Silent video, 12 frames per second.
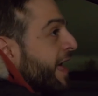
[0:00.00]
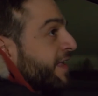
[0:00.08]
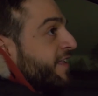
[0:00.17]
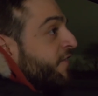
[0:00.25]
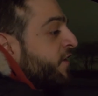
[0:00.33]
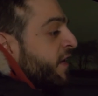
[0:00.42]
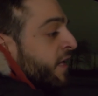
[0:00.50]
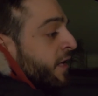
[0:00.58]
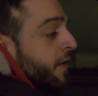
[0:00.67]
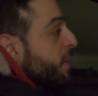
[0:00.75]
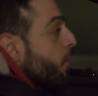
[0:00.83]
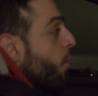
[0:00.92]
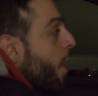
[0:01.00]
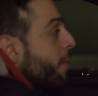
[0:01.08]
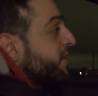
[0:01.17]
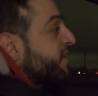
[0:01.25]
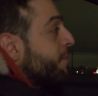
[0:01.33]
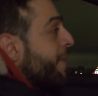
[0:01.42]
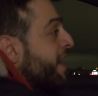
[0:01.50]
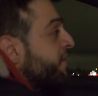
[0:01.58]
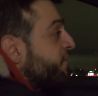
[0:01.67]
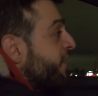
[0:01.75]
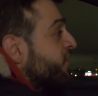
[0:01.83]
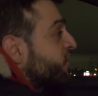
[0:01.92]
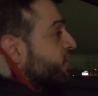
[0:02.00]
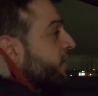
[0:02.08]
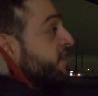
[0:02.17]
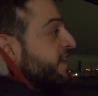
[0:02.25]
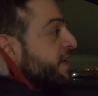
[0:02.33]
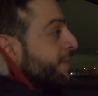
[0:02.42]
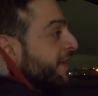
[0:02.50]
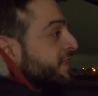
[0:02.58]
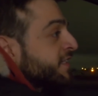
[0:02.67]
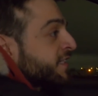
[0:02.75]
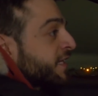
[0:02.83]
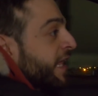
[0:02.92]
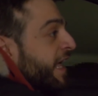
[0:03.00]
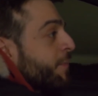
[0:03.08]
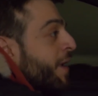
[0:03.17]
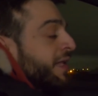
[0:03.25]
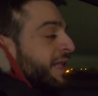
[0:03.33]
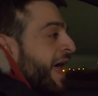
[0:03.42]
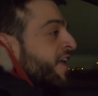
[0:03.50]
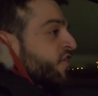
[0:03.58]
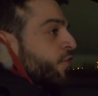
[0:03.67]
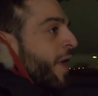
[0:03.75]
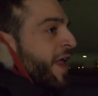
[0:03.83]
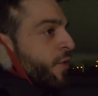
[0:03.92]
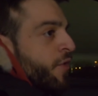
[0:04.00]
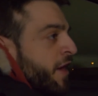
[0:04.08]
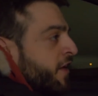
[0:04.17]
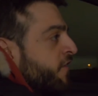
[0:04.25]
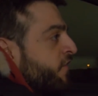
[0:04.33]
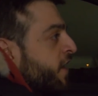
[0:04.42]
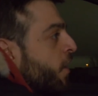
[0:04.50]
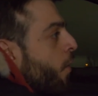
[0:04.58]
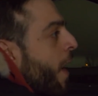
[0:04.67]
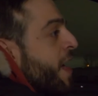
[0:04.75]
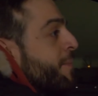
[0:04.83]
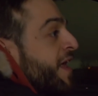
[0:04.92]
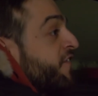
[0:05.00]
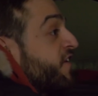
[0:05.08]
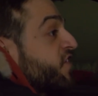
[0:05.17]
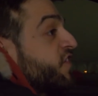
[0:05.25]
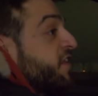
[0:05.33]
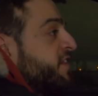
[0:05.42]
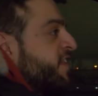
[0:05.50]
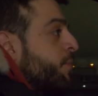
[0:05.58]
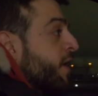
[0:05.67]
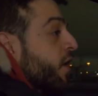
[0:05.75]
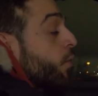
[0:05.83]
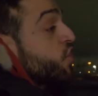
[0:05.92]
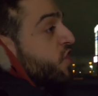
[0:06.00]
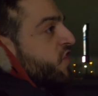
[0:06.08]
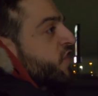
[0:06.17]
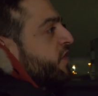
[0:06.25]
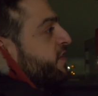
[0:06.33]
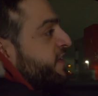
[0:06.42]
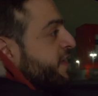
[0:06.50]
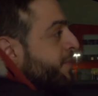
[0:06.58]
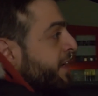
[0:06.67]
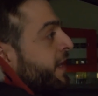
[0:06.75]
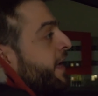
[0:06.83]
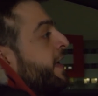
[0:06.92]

activity. People want me to manifest demons. Like in my last Randonautica video, I manifested Dybbuk, which is demon